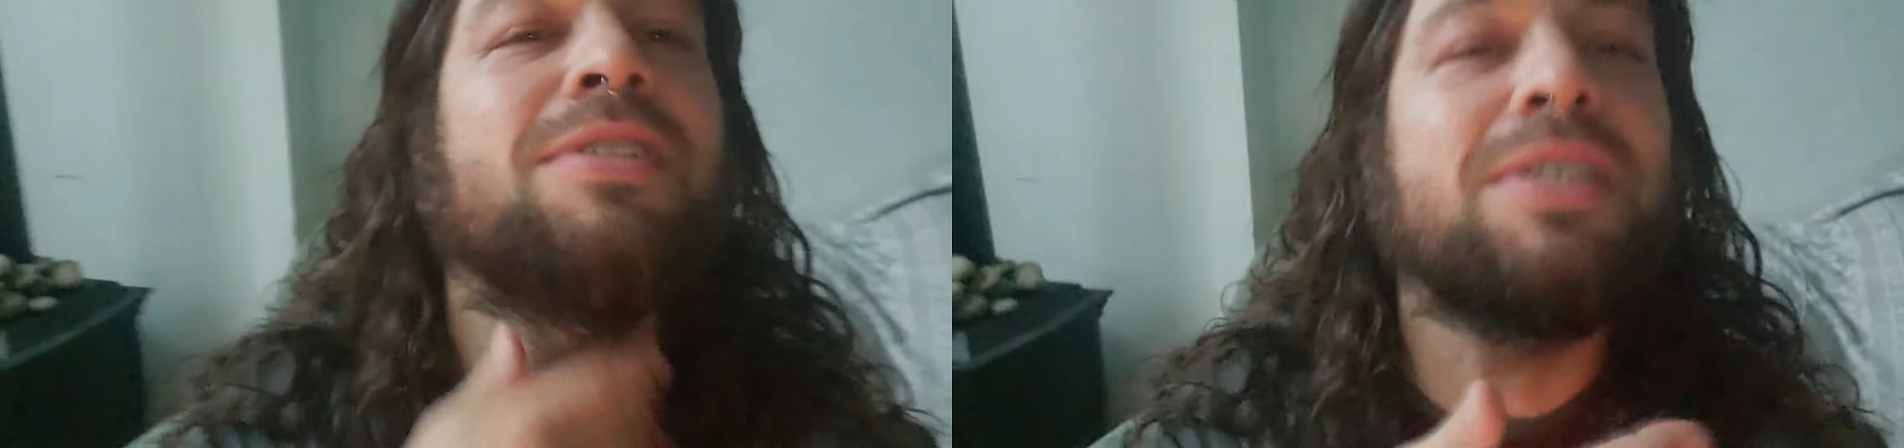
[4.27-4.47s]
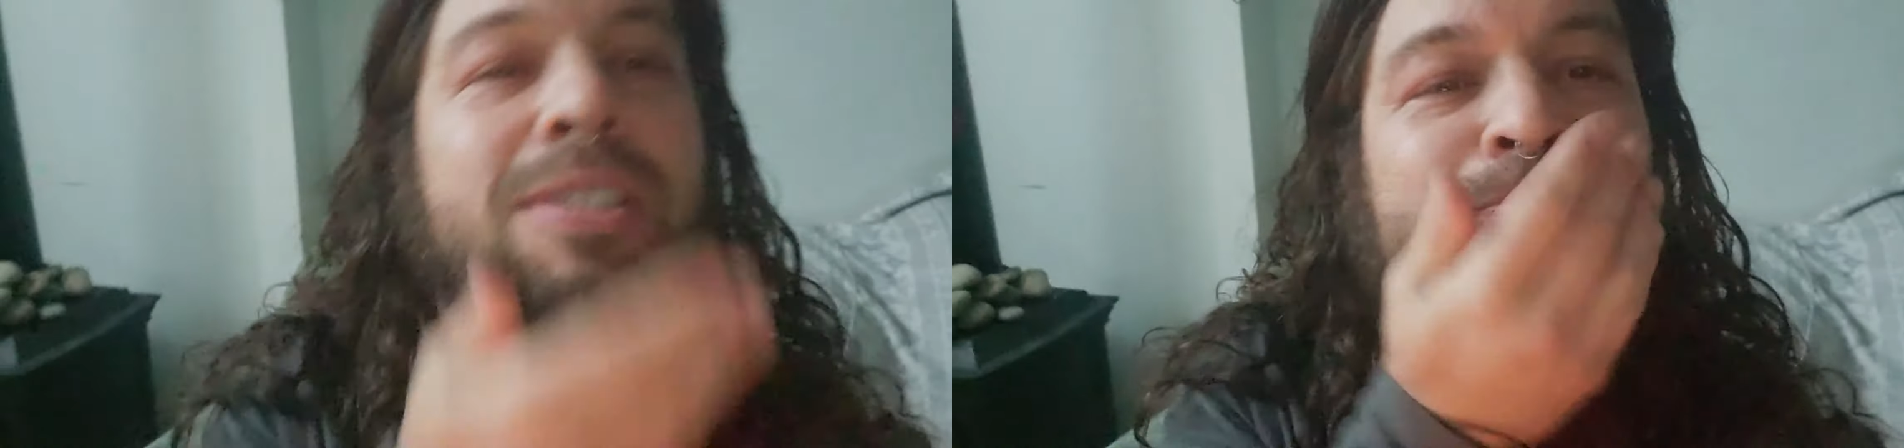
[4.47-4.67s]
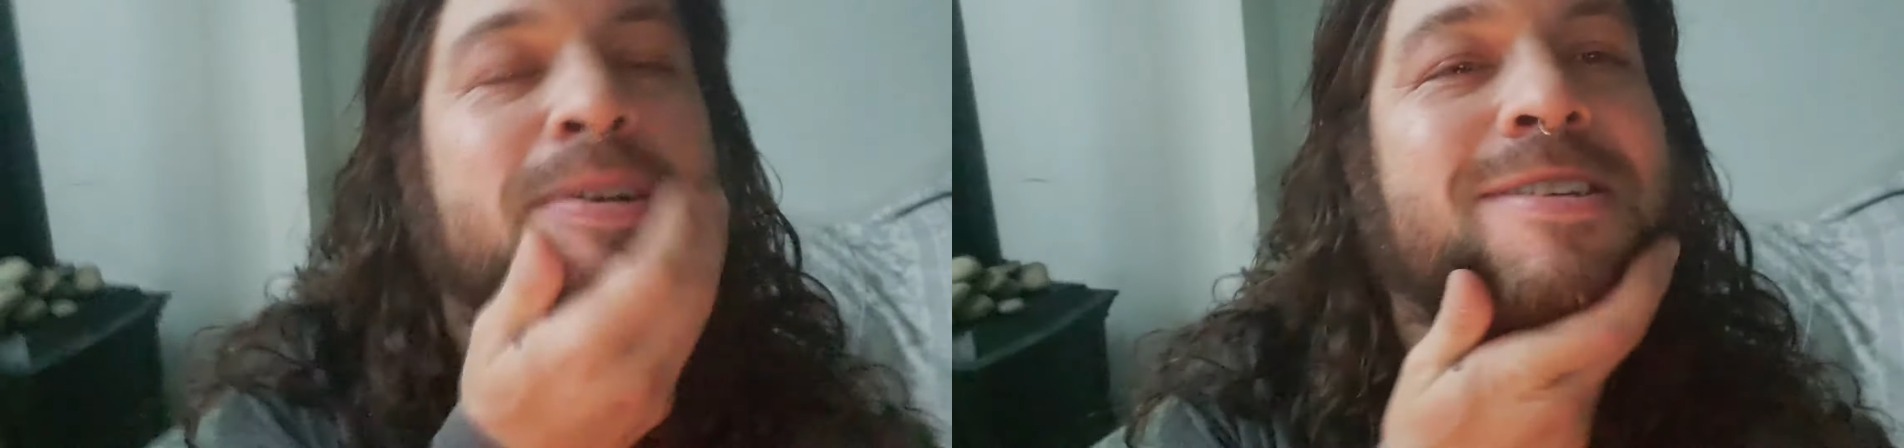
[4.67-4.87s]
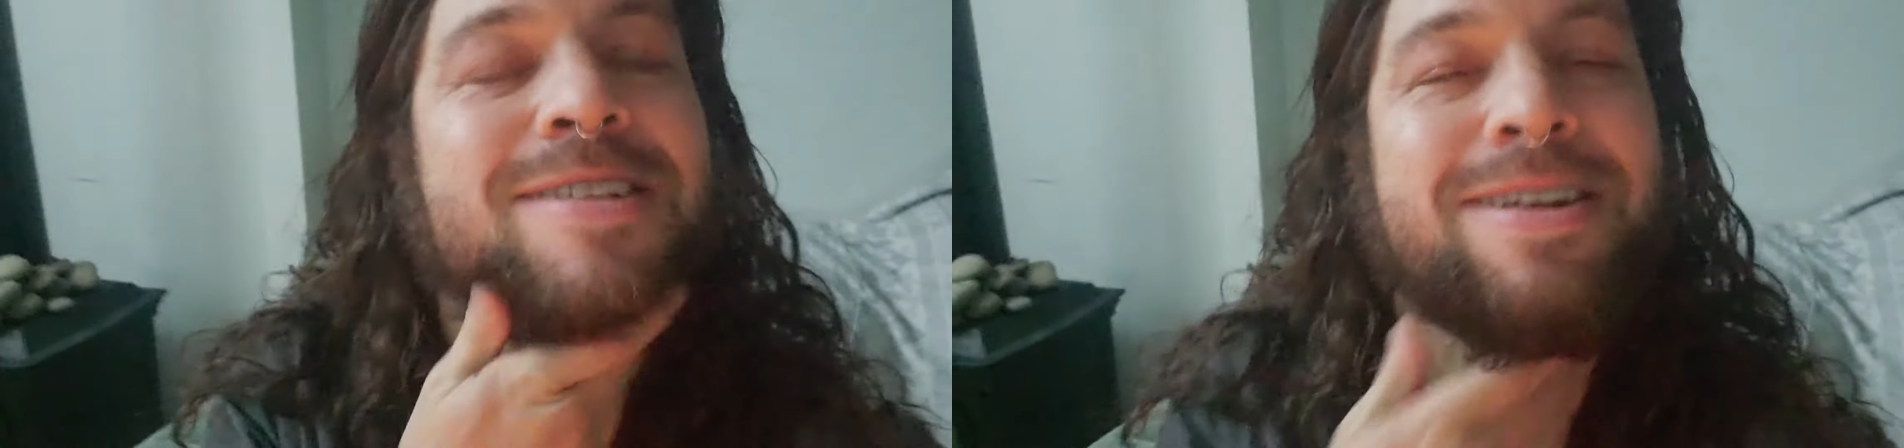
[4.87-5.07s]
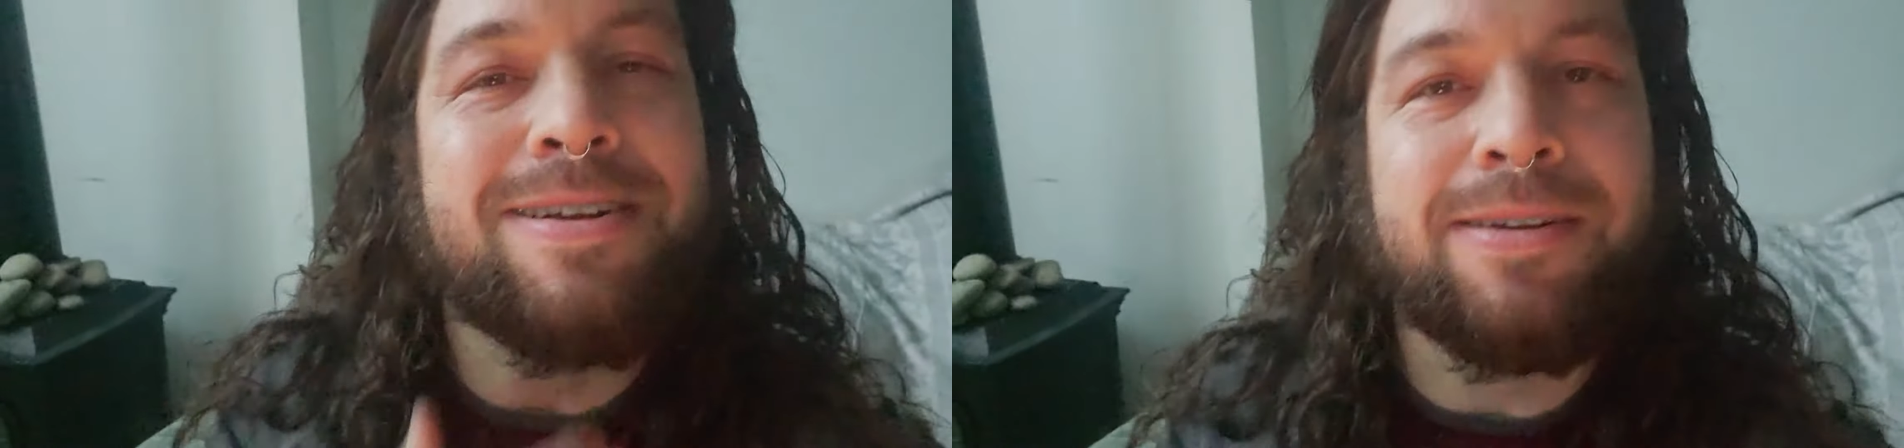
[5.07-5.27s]
Look at this beard
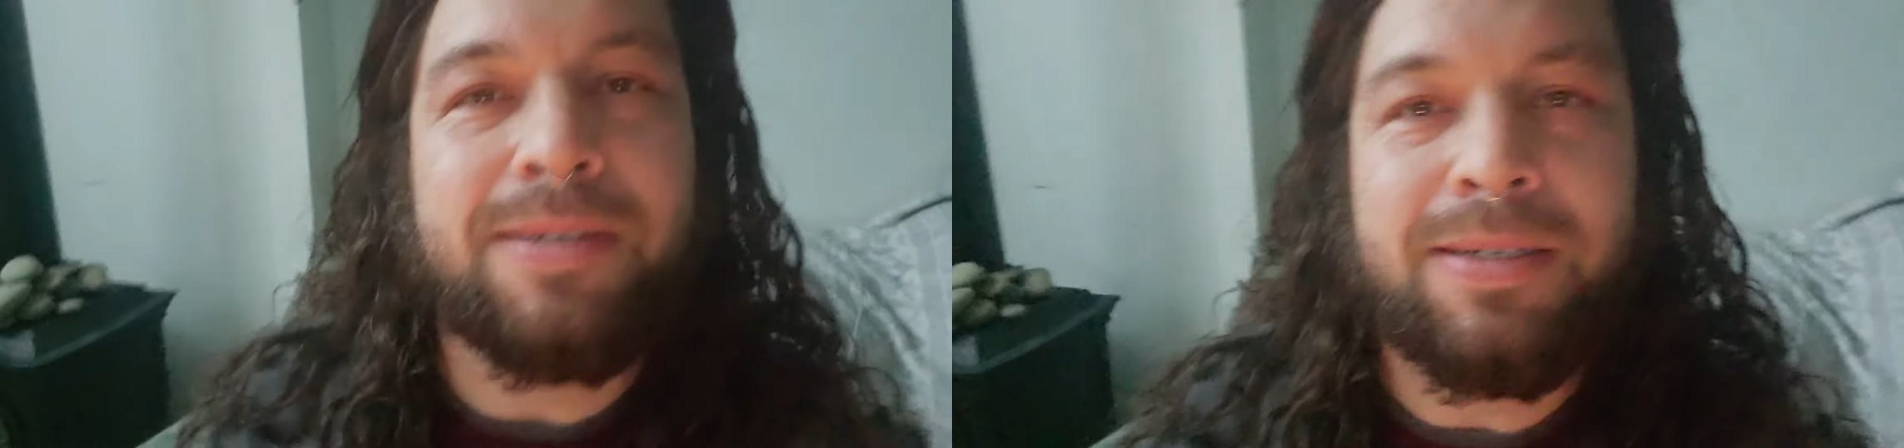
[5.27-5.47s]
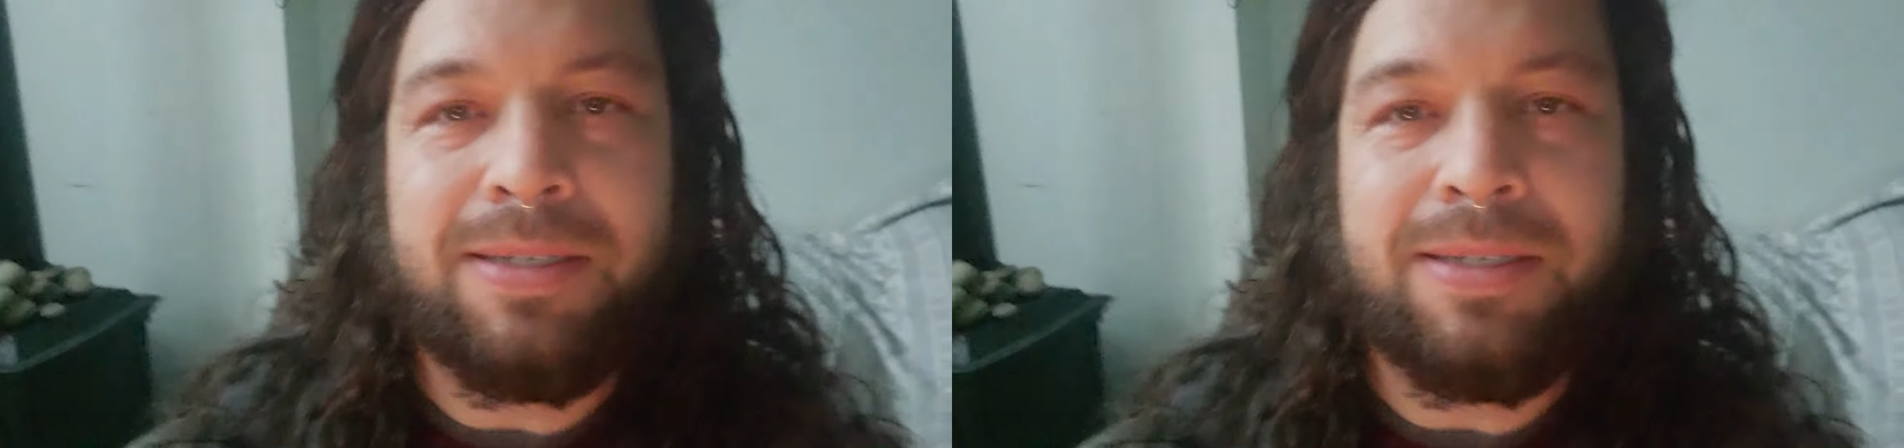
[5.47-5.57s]
hair.